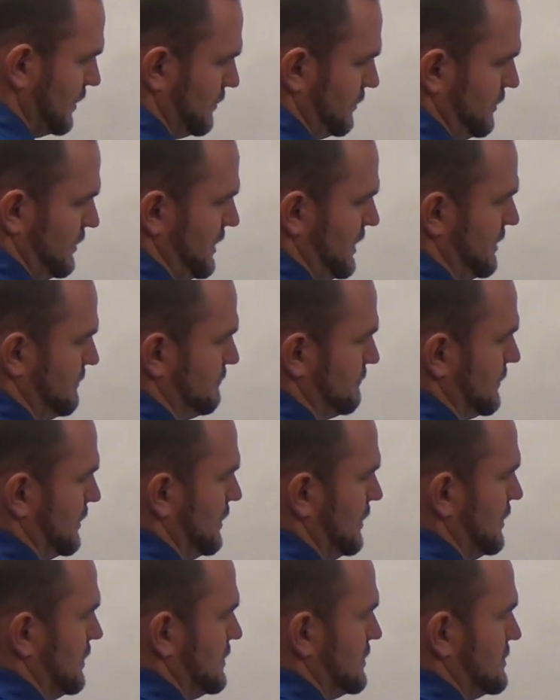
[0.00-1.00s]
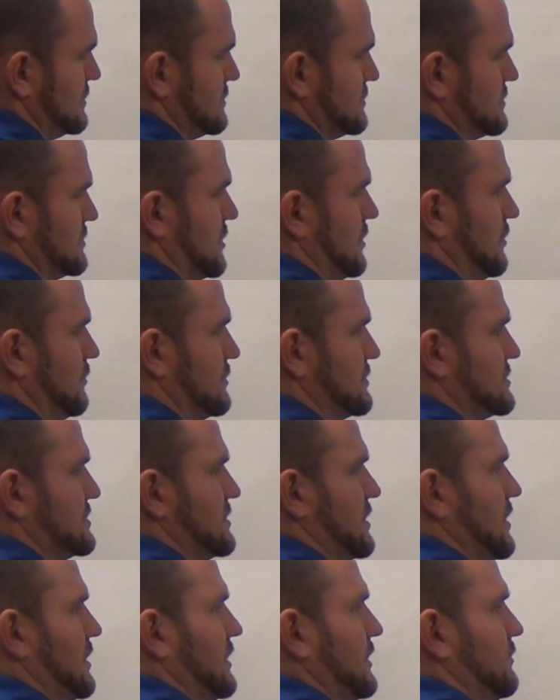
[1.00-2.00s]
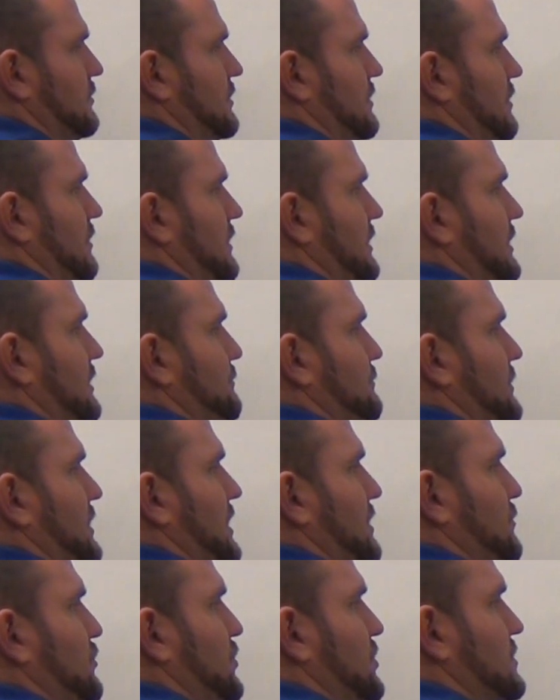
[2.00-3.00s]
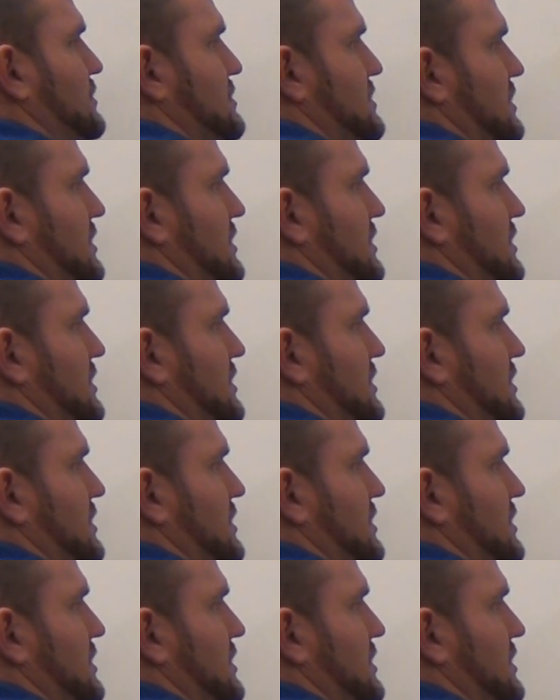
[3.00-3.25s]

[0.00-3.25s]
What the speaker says: Okay, so we're starting with our inputs